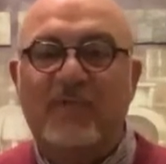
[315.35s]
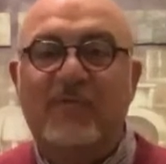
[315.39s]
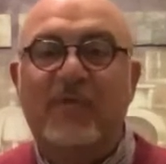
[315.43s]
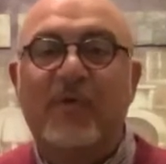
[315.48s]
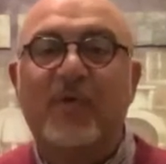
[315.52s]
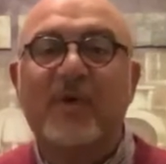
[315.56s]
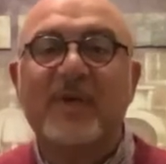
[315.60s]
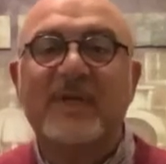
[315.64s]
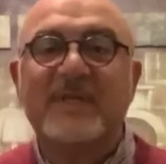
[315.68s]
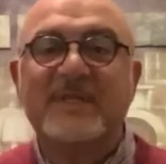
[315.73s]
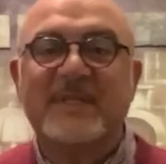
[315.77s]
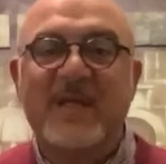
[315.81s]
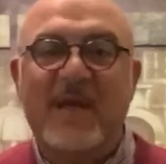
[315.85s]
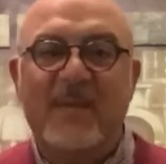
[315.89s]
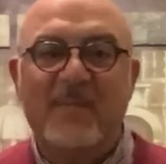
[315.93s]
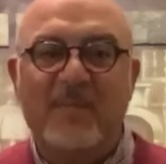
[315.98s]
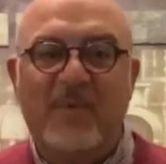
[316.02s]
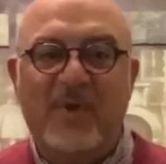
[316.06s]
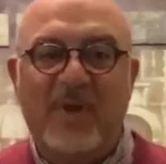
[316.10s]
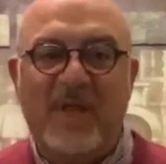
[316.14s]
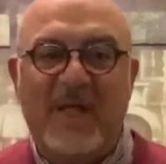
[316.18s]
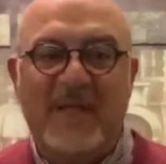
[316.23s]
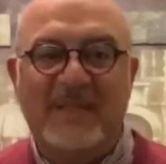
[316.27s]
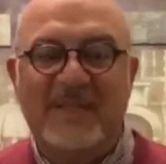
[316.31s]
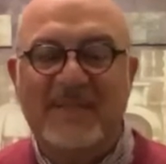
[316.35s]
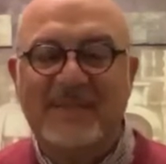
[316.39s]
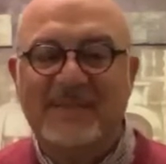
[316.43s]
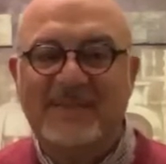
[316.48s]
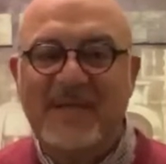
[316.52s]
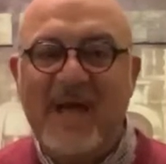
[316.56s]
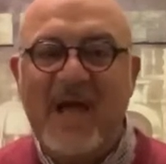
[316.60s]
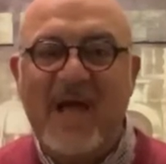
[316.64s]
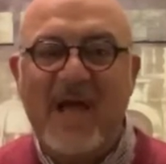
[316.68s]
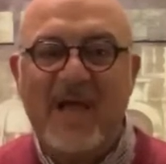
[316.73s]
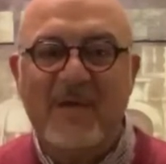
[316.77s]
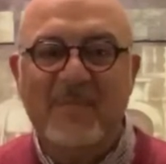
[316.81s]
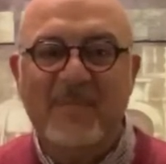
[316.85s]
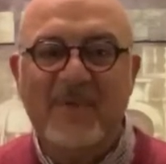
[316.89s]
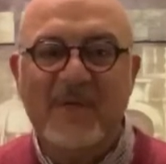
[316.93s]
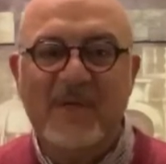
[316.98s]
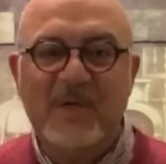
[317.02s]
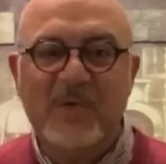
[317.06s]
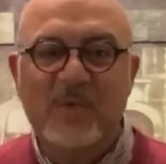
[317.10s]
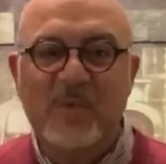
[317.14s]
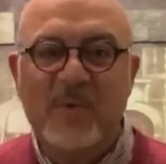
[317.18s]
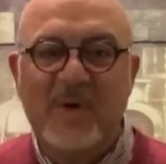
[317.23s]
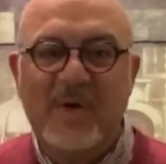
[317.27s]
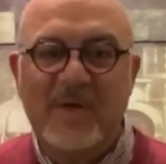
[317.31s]
For example, at the time he
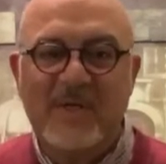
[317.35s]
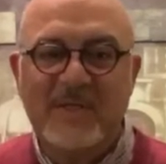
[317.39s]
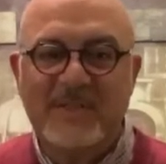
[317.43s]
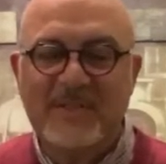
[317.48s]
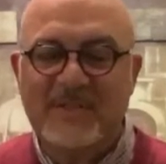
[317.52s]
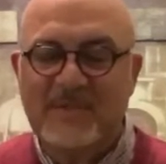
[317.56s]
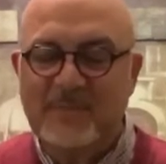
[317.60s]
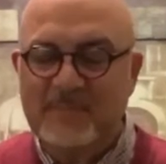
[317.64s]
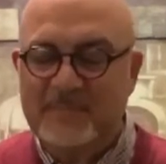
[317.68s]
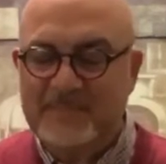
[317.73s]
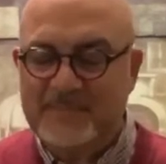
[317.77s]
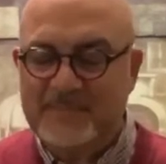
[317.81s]
was,